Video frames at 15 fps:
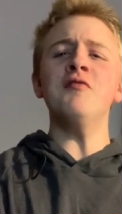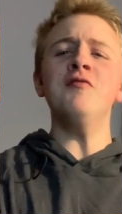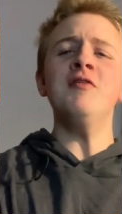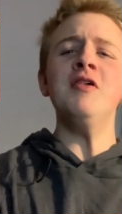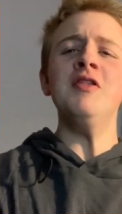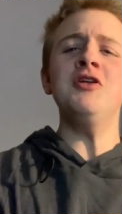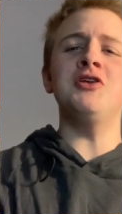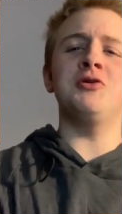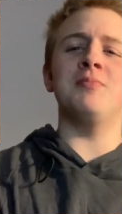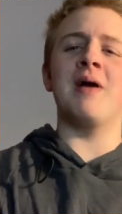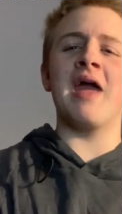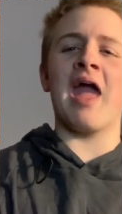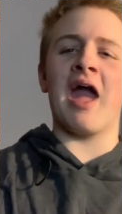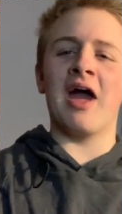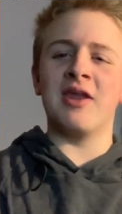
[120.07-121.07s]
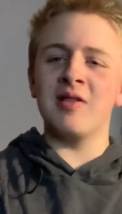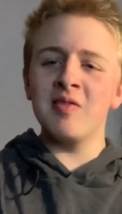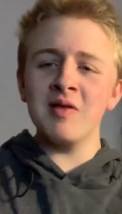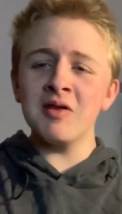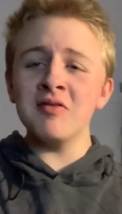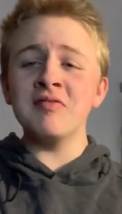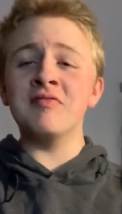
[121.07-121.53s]
village man, a
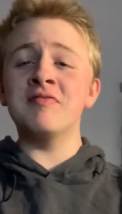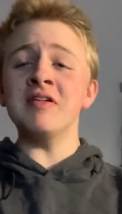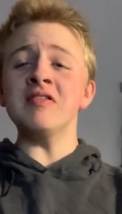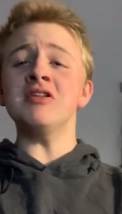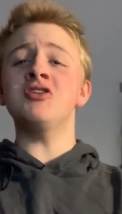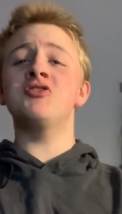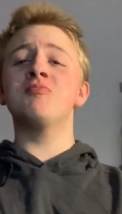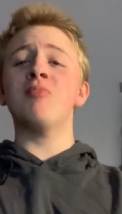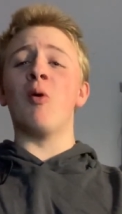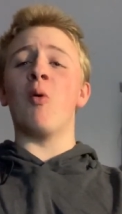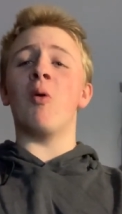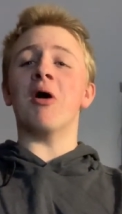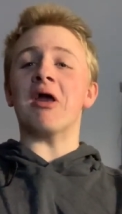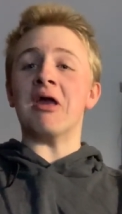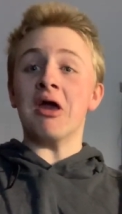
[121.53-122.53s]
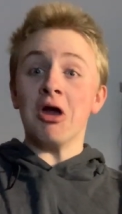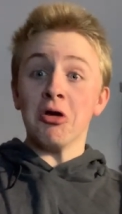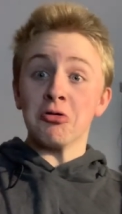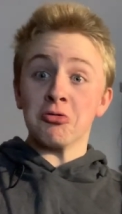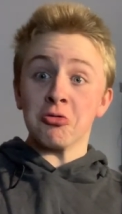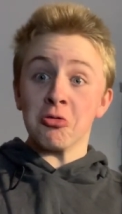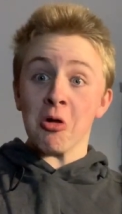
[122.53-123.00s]
little ah, village boy,
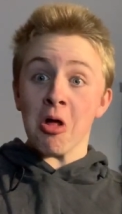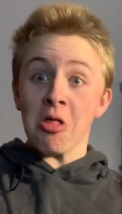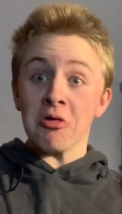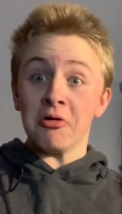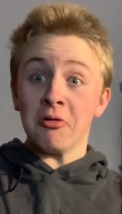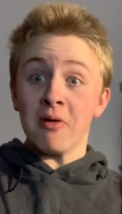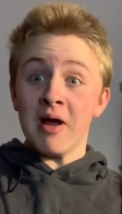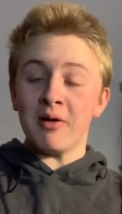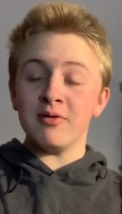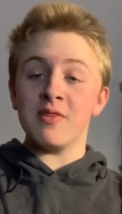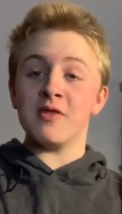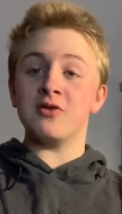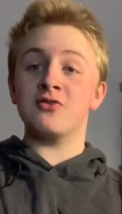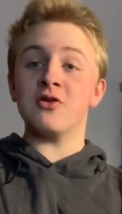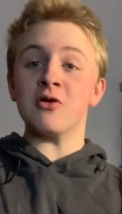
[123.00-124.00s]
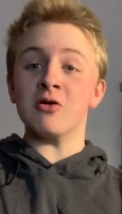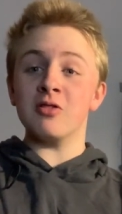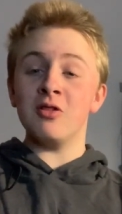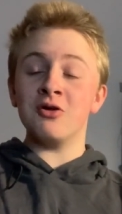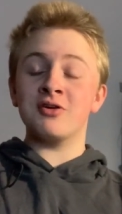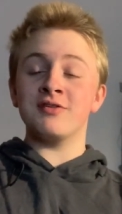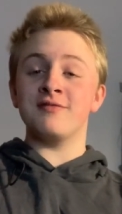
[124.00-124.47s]
crawling around in the dirt
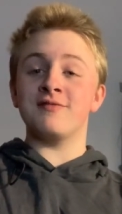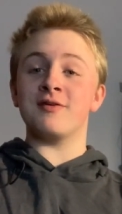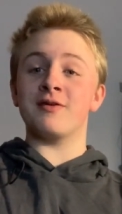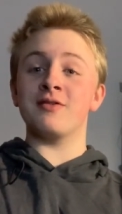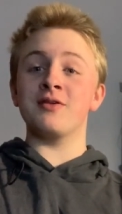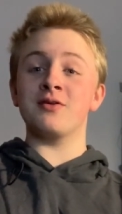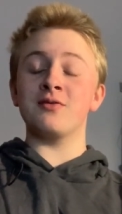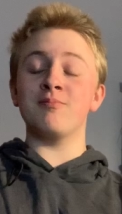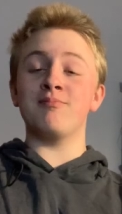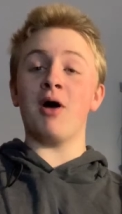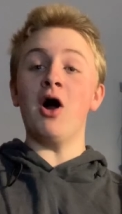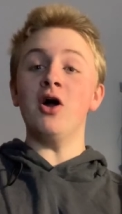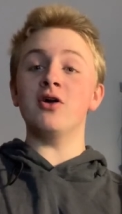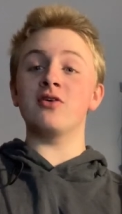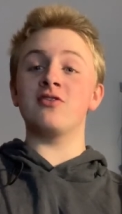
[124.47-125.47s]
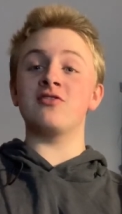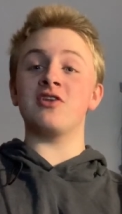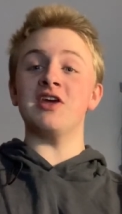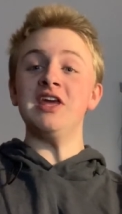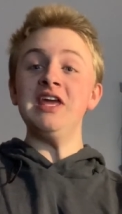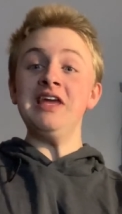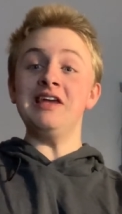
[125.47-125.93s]
looking for little bugs
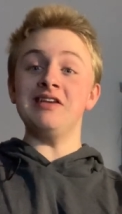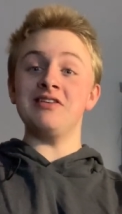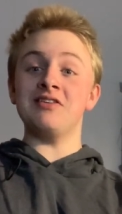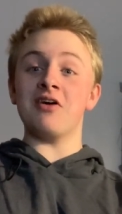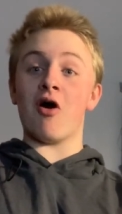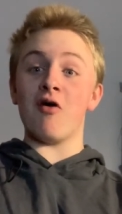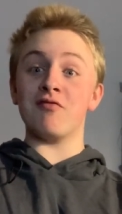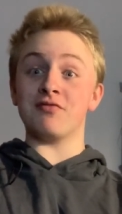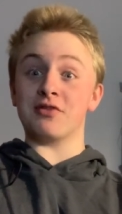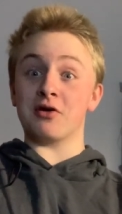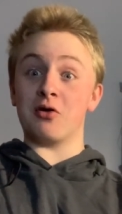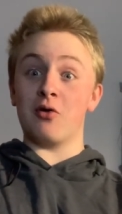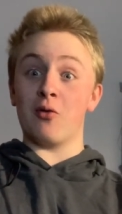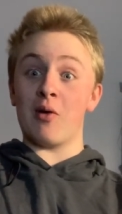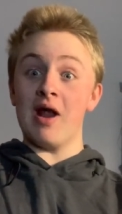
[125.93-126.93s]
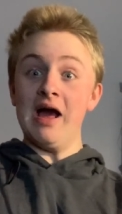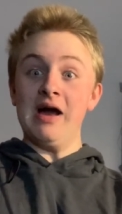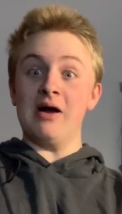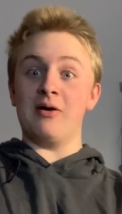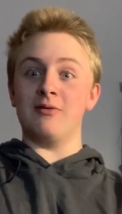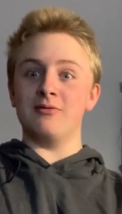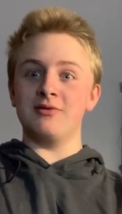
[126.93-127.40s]
to eat off the
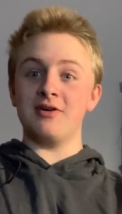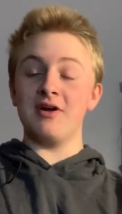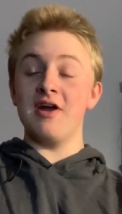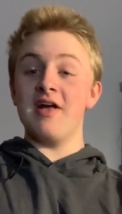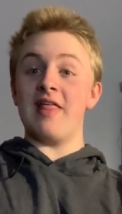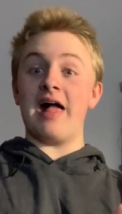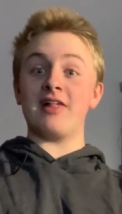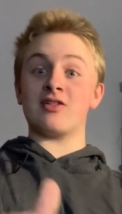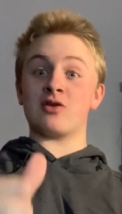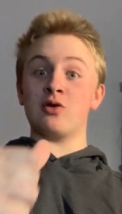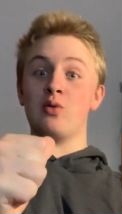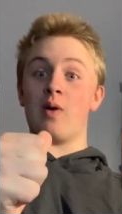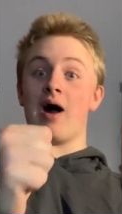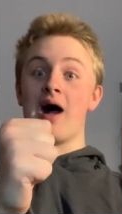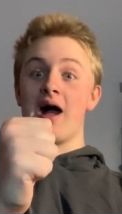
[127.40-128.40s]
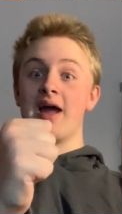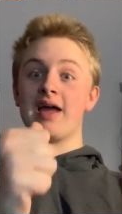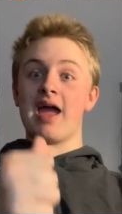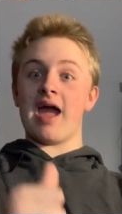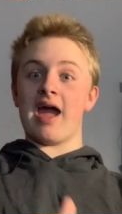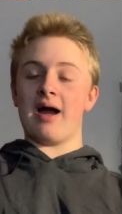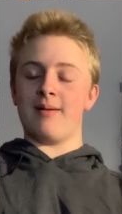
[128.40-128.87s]
ground. That's who I
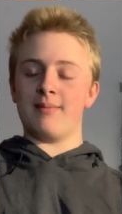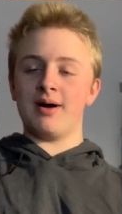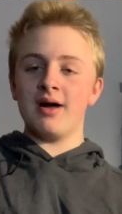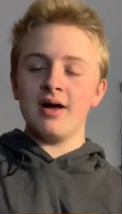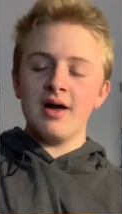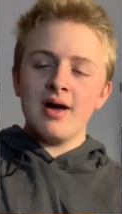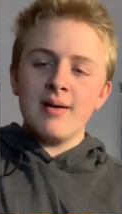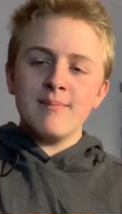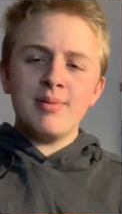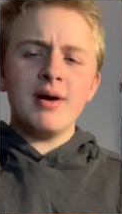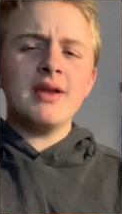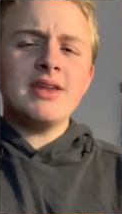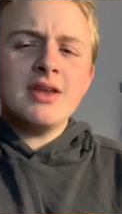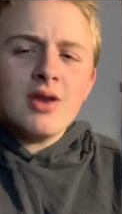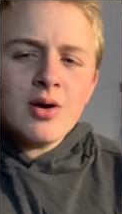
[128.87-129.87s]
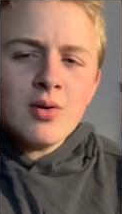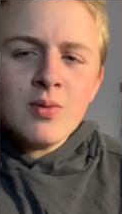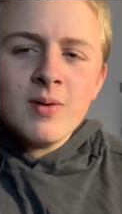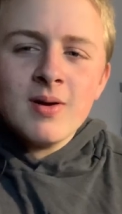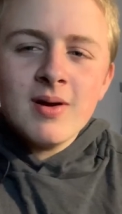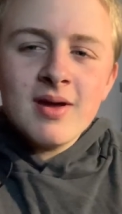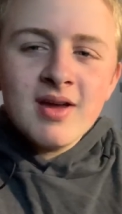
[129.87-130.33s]
am. But you know,
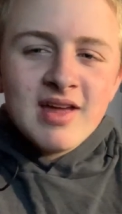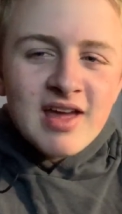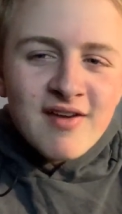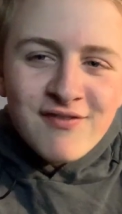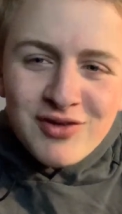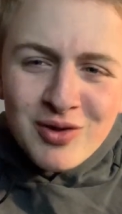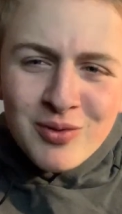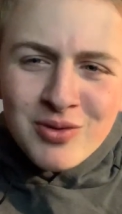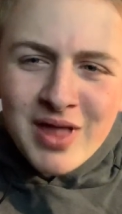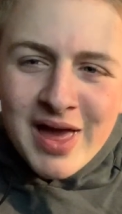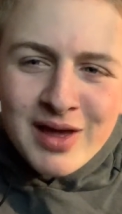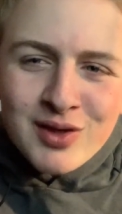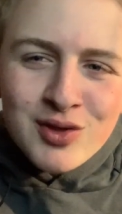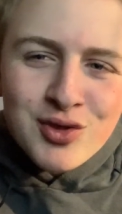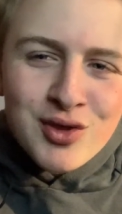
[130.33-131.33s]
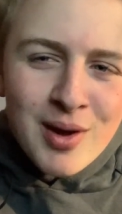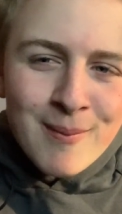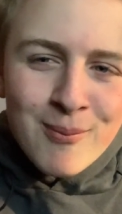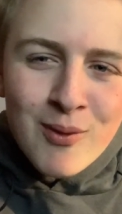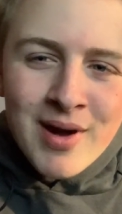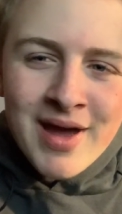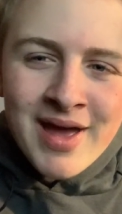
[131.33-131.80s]
oh. if you like
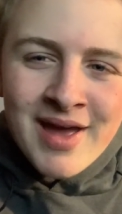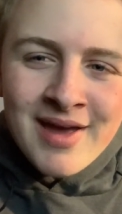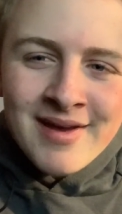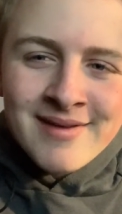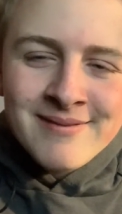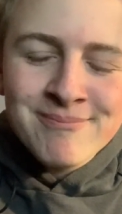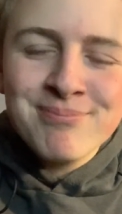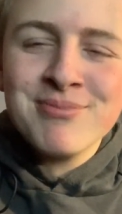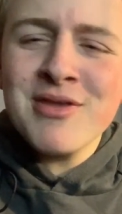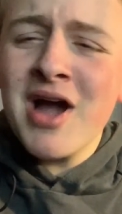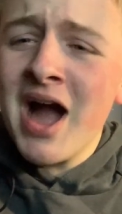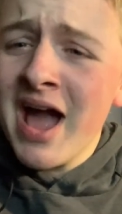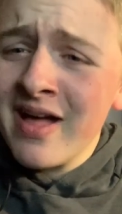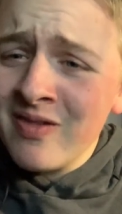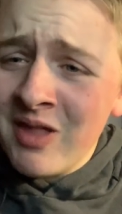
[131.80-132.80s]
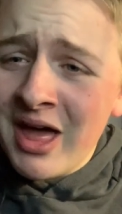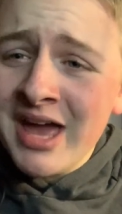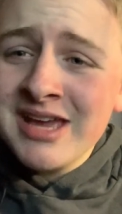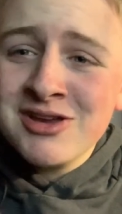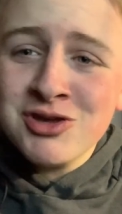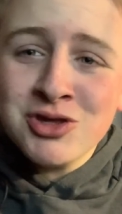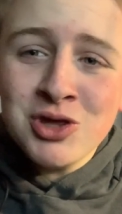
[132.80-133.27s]
Subway, I
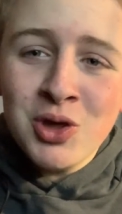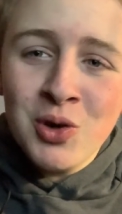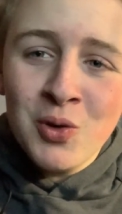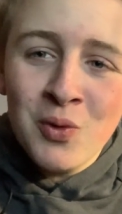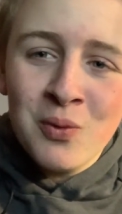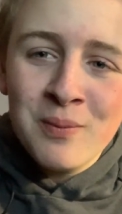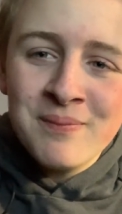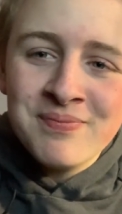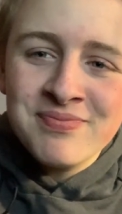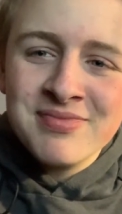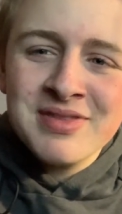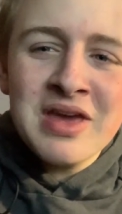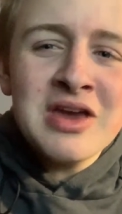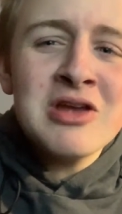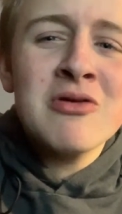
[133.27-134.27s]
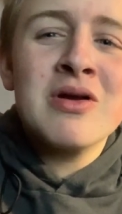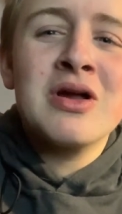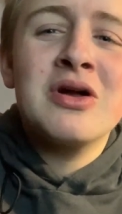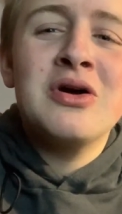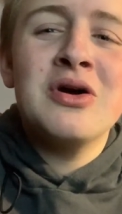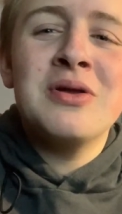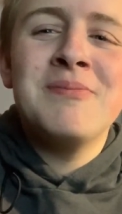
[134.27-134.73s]
like you. You're a
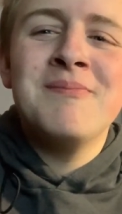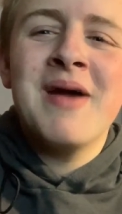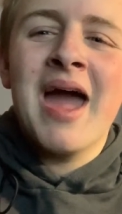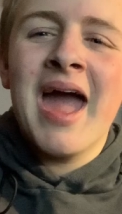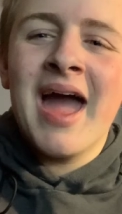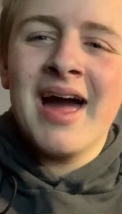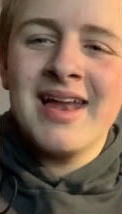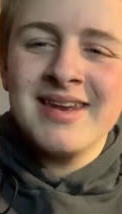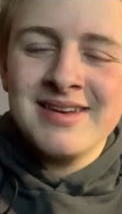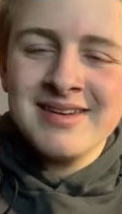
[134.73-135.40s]
good man,